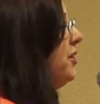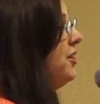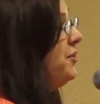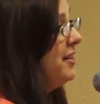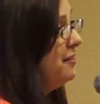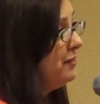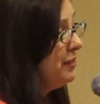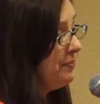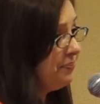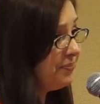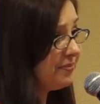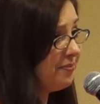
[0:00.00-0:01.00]
where you live,
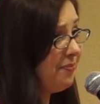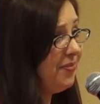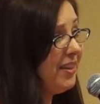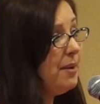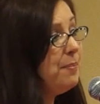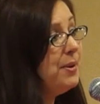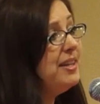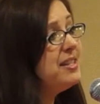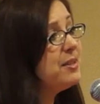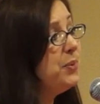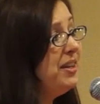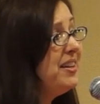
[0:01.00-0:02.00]

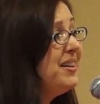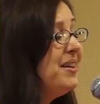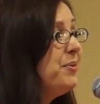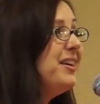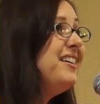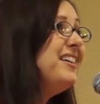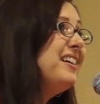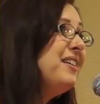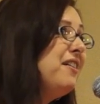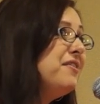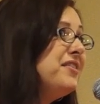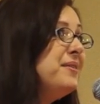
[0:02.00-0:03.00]
but we
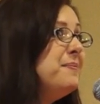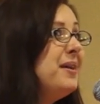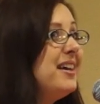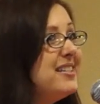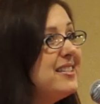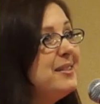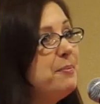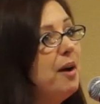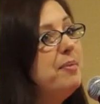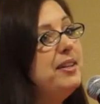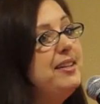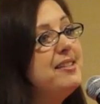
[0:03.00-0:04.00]
haven't met
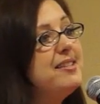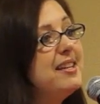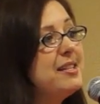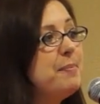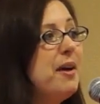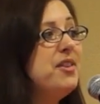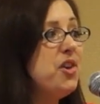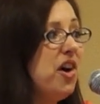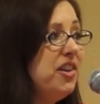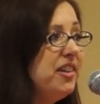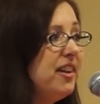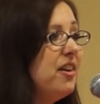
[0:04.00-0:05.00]
probably in 6 months
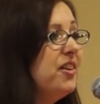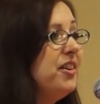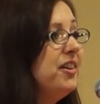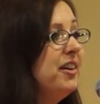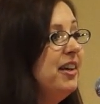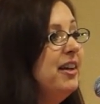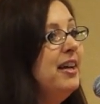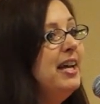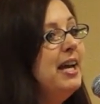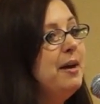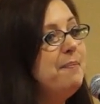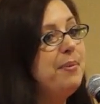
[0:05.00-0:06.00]
all together.
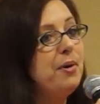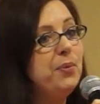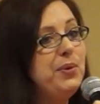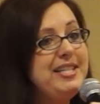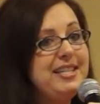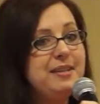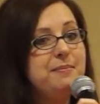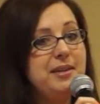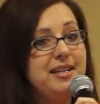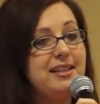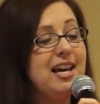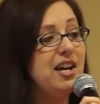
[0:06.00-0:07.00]
But we did
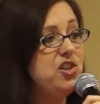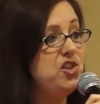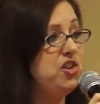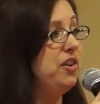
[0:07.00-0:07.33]
meet last